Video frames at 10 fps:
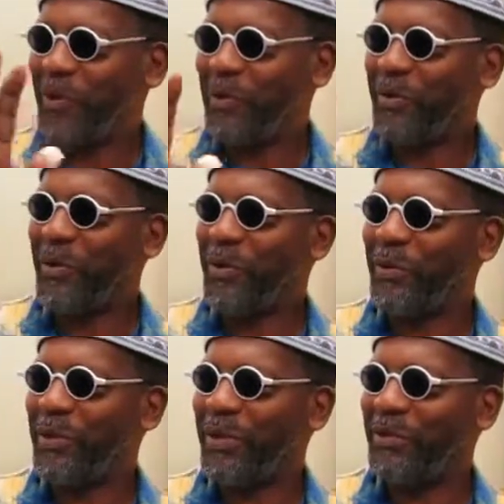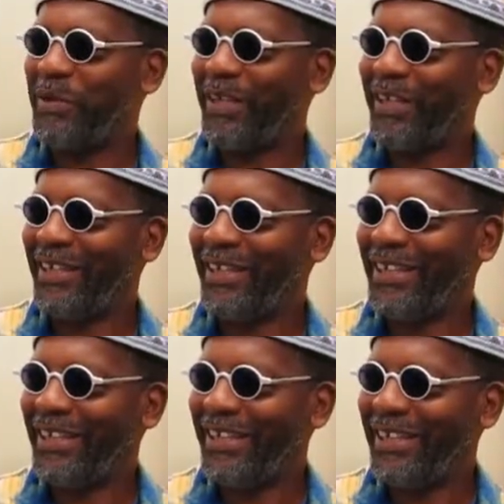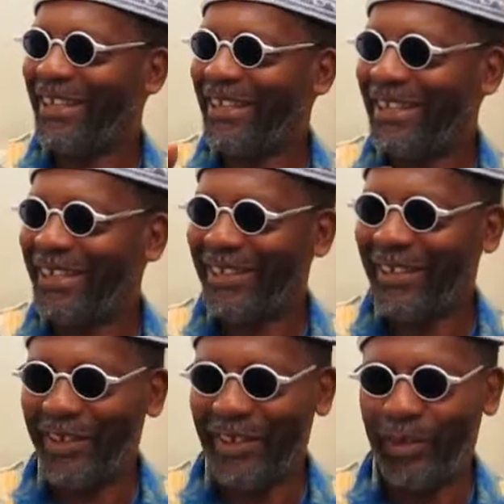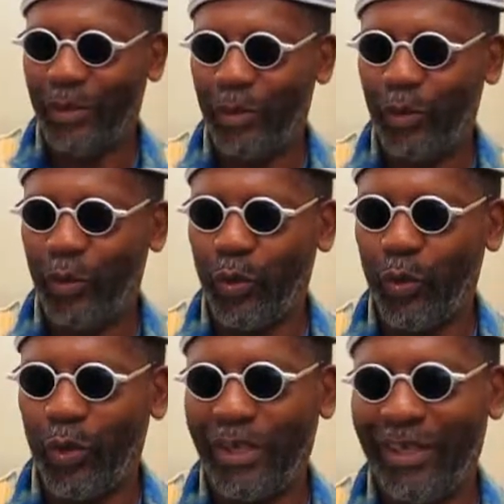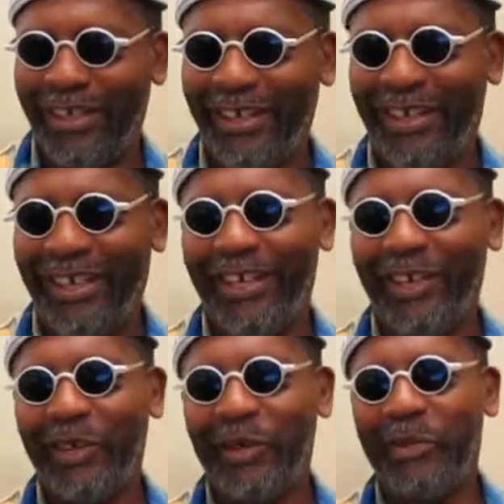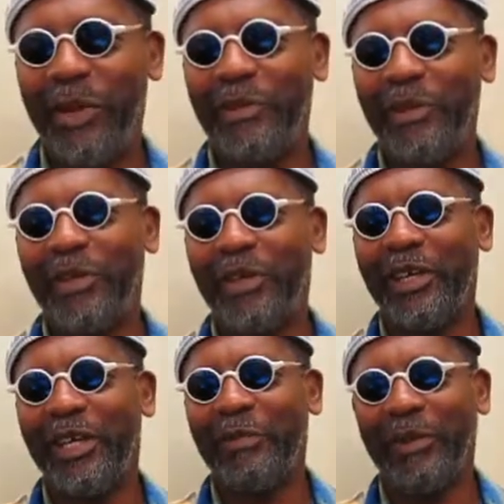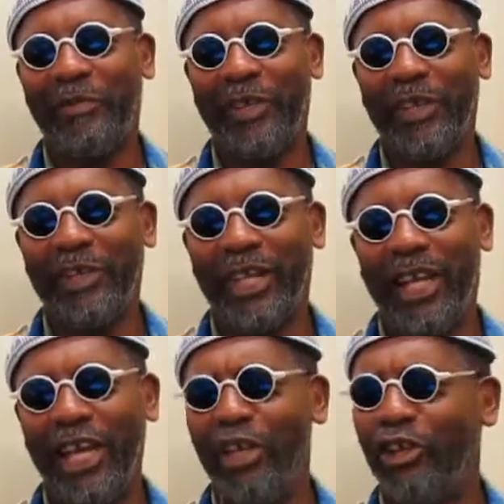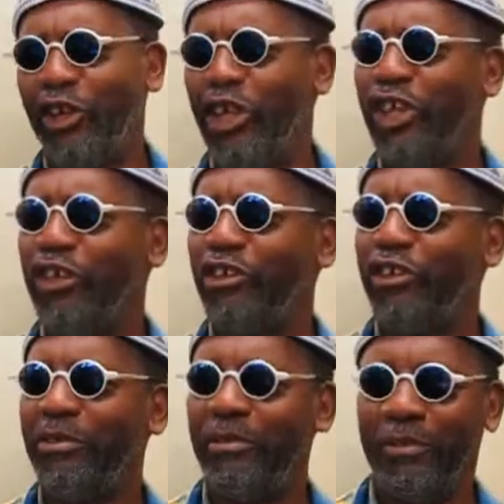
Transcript: Molo brother Billy. Molo brother Anthony. And I, oh, I know you're probably looking at my finger and saying, hey, you're injured.